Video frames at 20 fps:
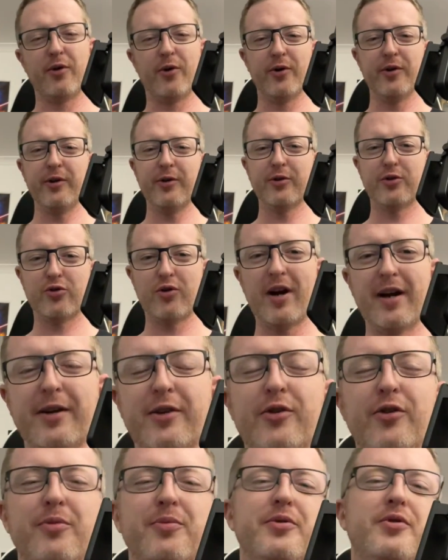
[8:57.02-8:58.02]
audio track
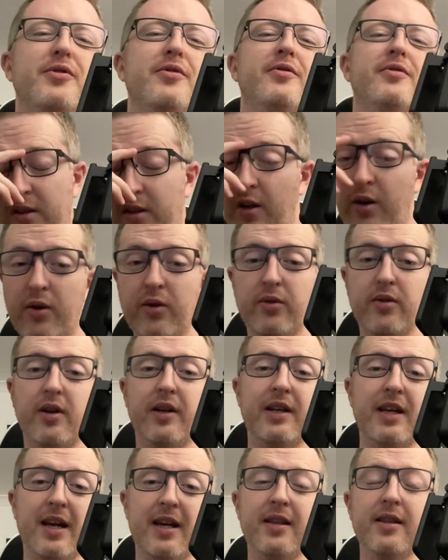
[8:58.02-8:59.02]
groups. Now,
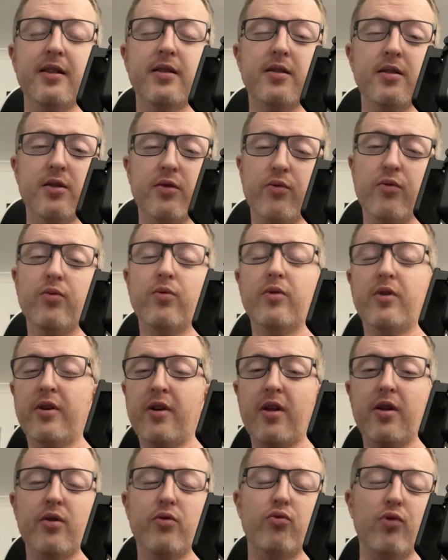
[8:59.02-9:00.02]
again, this is
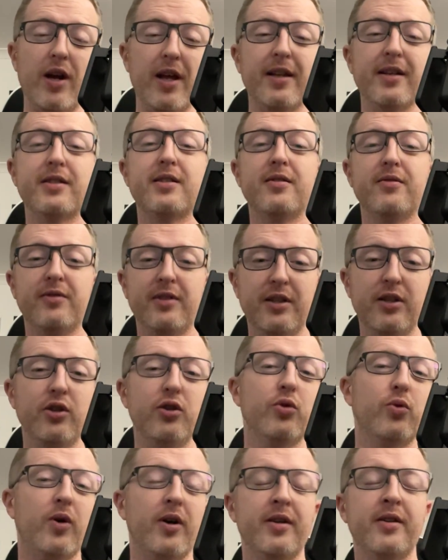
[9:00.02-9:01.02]
another relatively
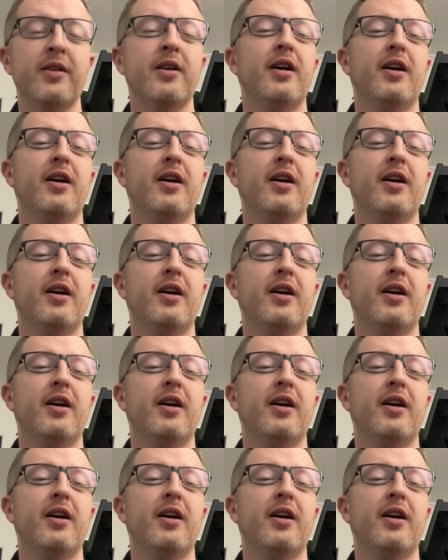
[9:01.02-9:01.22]
new one,